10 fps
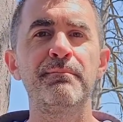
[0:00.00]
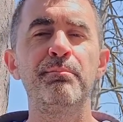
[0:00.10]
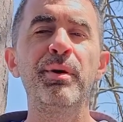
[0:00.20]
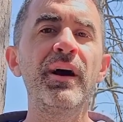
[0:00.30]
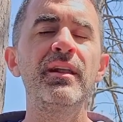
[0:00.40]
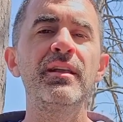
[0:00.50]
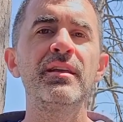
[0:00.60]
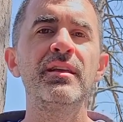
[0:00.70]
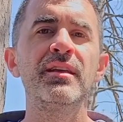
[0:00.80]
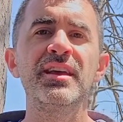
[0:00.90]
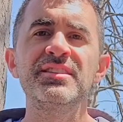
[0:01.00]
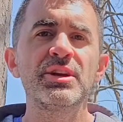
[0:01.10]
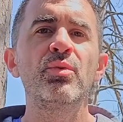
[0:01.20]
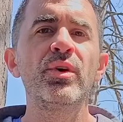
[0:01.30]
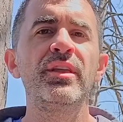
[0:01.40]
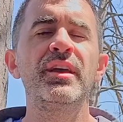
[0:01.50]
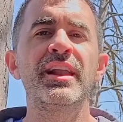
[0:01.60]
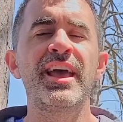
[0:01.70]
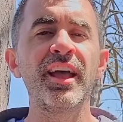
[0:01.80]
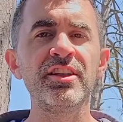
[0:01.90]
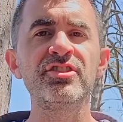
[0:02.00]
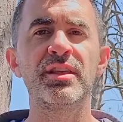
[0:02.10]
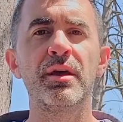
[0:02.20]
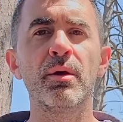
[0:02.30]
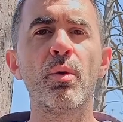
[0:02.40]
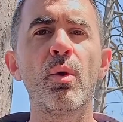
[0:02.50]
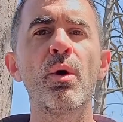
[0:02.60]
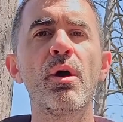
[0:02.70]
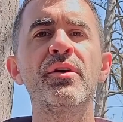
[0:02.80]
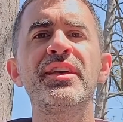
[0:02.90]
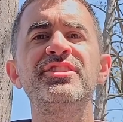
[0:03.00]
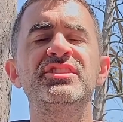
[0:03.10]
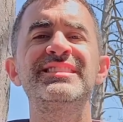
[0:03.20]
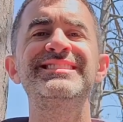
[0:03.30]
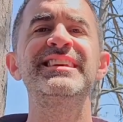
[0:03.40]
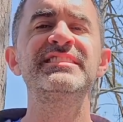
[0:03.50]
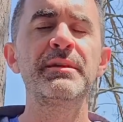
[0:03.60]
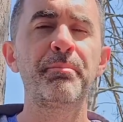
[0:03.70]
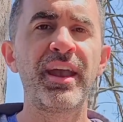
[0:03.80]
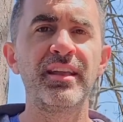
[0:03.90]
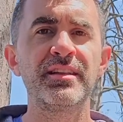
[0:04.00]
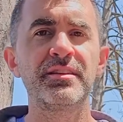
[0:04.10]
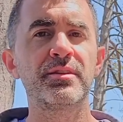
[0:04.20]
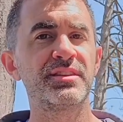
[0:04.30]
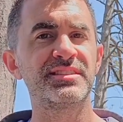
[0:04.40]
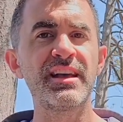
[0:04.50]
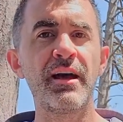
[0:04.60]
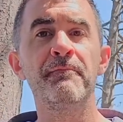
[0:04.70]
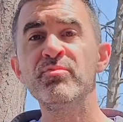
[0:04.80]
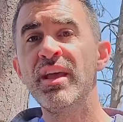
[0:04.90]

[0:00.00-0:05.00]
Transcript: But is there really an edge there, or are they just anticipating that they're going to sell?